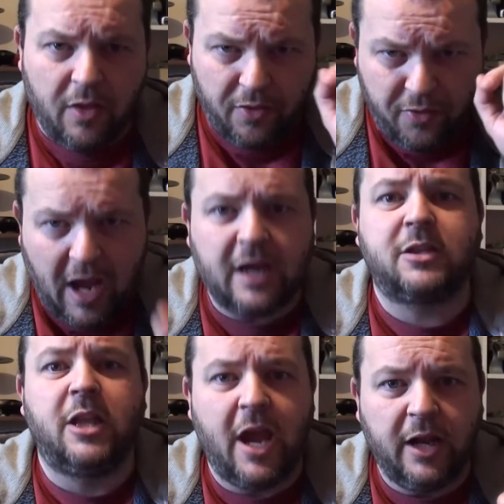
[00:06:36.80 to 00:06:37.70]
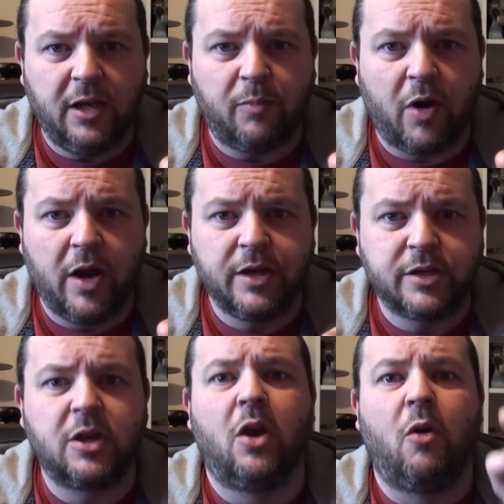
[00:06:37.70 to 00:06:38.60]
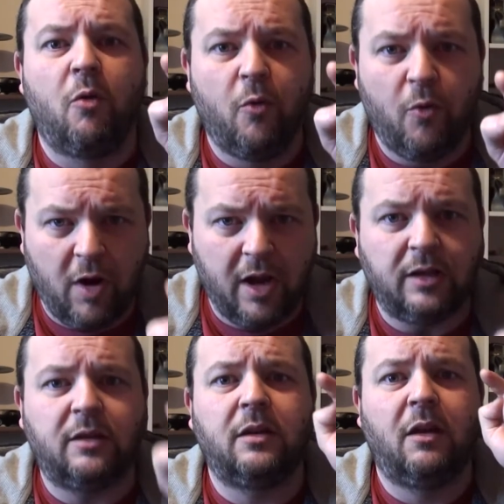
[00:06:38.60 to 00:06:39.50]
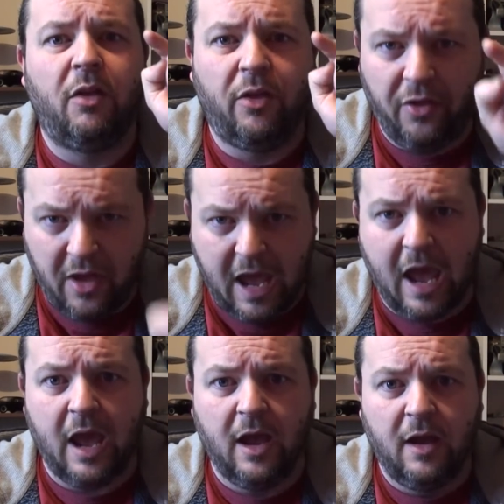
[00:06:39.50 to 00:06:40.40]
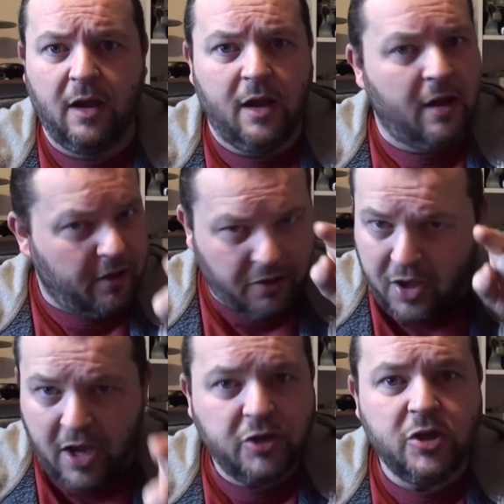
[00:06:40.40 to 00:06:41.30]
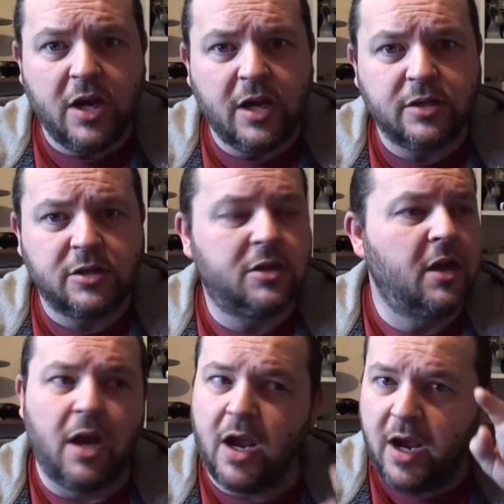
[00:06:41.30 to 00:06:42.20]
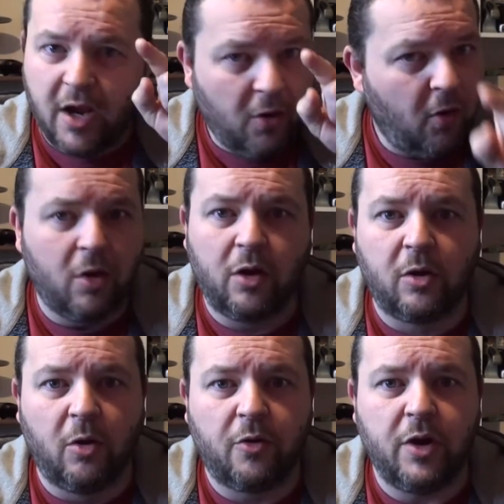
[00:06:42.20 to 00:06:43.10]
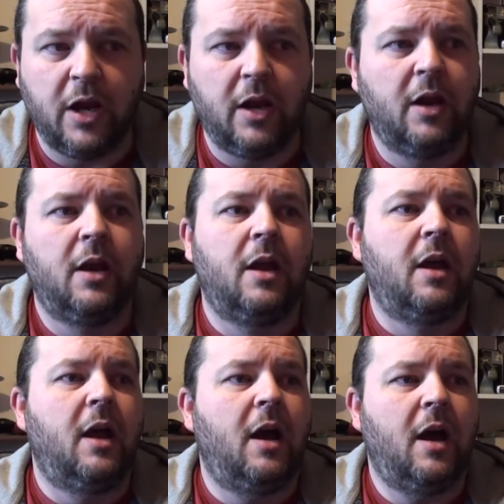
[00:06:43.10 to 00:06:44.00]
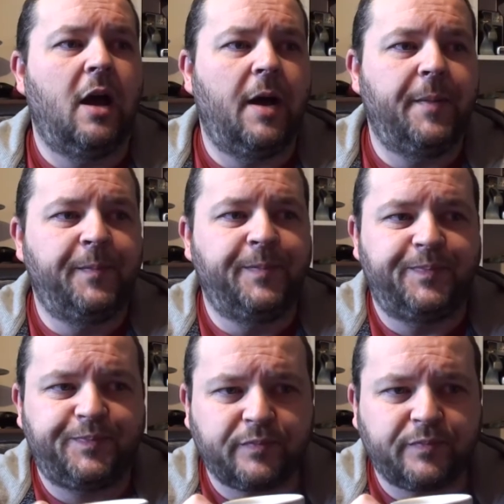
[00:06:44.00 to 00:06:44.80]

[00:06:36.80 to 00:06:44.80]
That's the Enterprise right there. There she is in all her glory. Wow.